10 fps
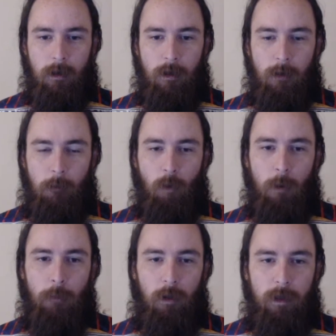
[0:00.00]
more
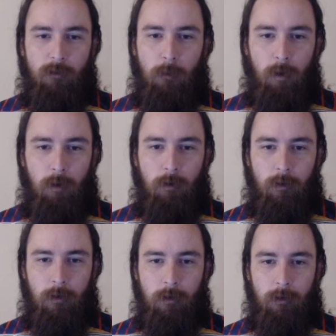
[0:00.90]
believable.
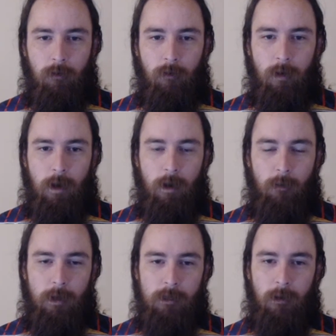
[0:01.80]
All right,
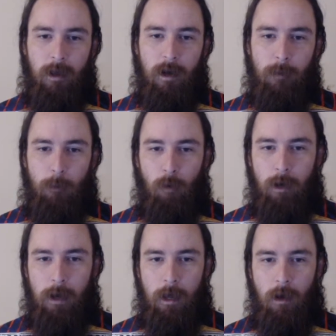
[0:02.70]
because a lot of people
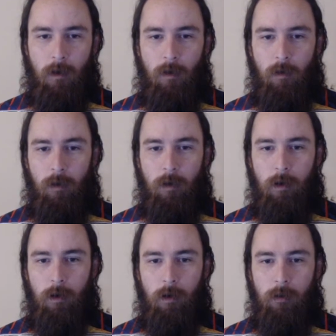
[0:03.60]
right now,
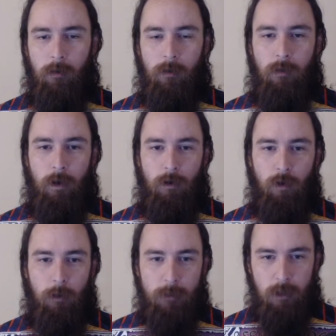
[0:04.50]
their
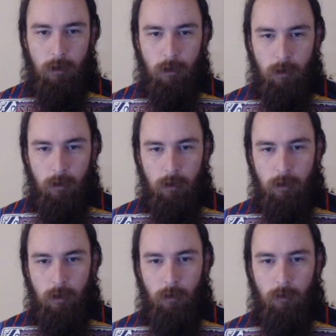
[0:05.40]
groups are,
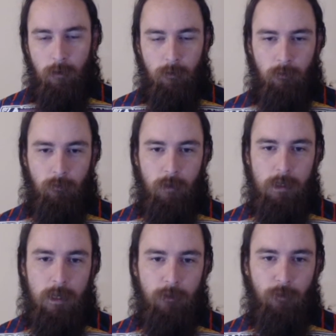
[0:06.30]

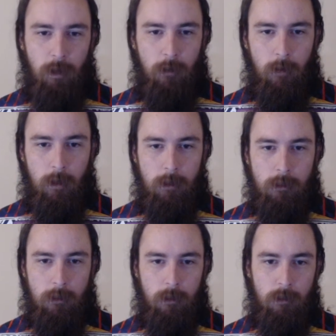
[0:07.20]
tiefling
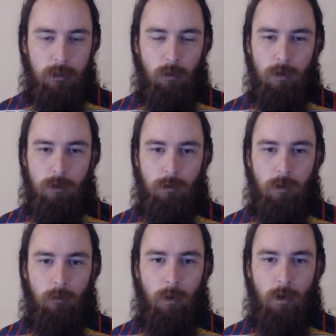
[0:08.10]
this and
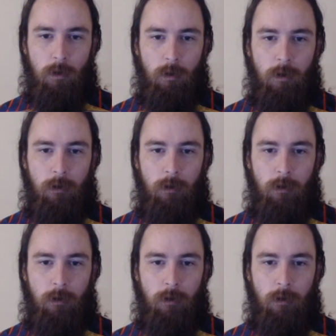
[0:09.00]
sorcerer rogue